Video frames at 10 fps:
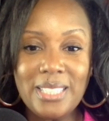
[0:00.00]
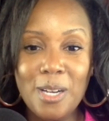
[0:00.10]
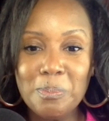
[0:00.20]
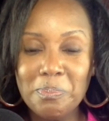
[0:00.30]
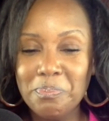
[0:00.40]

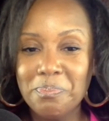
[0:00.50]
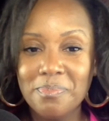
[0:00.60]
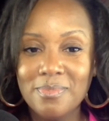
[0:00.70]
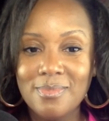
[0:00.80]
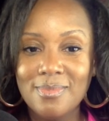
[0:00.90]
some?
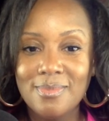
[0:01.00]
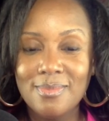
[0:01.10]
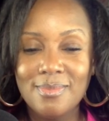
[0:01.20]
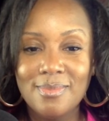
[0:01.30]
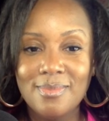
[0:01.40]

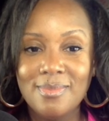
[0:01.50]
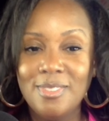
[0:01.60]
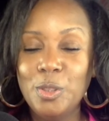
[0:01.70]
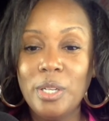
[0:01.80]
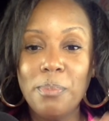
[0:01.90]

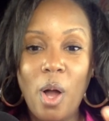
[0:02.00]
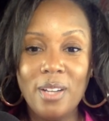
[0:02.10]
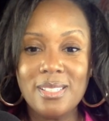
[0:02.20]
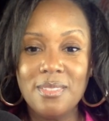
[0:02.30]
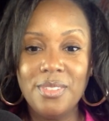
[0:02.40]
You can
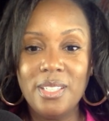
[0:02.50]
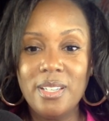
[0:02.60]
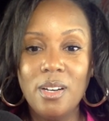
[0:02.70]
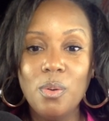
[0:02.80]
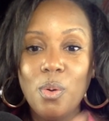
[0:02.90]
pause the
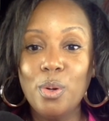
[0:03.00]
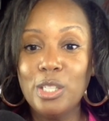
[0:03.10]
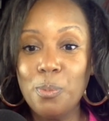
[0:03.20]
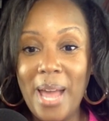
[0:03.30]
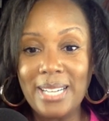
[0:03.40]
video or
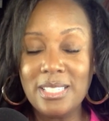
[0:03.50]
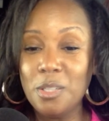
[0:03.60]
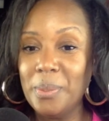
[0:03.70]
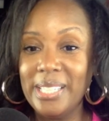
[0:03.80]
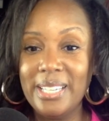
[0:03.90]
go back
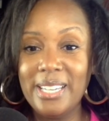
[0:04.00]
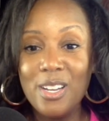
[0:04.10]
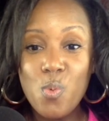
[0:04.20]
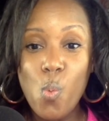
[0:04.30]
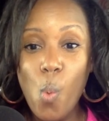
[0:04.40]
to the
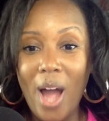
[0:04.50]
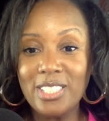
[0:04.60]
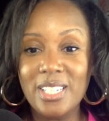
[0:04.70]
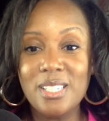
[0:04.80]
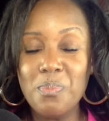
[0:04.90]
beginning.
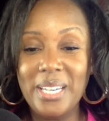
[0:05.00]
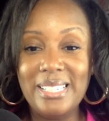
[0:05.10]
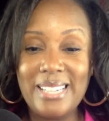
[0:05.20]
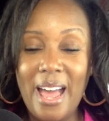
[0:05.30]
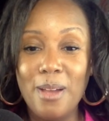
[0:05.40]
Watch as
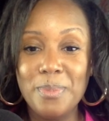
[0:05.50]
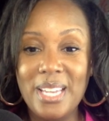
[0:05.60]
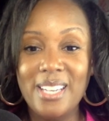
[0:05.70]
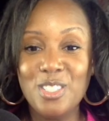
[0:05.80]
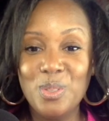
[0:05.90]
many times
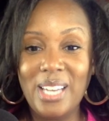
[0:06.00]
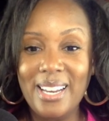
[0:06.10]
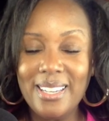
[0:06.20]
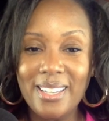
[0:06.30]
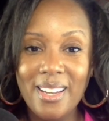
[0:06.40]
as you
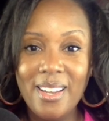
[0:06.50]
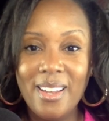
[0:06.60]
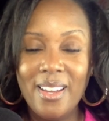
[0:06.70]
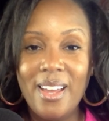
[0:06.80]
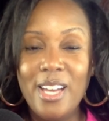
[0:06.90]
like.
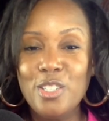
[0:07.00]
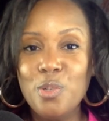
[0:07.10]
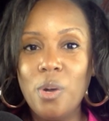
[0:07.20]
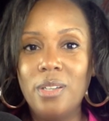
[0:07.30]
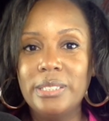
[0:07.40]
As
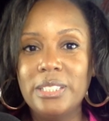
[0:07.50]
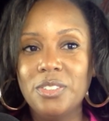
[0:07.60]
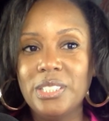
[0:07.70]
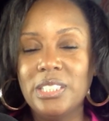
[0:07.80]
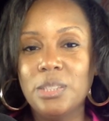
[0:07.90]
you all
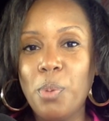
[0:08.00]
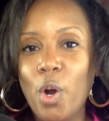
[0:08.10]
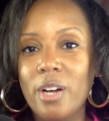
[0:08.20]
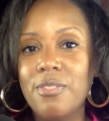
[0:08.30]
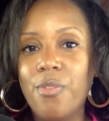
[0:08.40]
know, this is
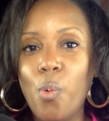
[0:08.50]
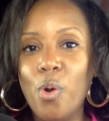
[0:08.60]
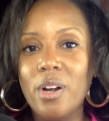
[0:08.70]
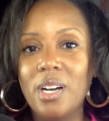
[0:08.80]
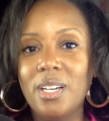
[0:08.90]
part
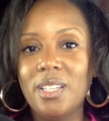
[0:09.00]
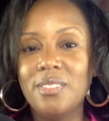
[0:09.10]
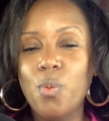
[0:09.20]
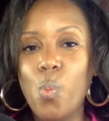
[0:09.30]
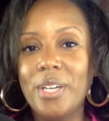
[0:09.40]
4
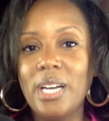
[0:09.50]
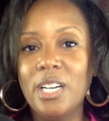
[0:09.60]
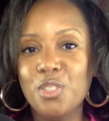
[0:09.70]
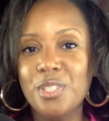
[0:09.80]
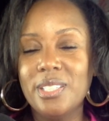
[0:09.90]
of
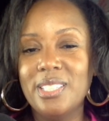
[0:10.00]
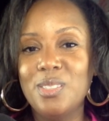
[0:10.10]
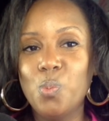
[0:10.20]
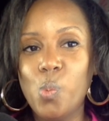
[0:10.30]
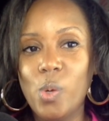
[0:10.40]

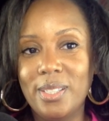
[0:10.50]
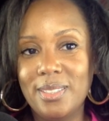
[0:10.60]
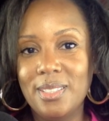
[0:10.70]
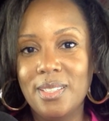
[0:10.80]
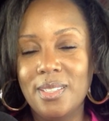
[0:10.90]
101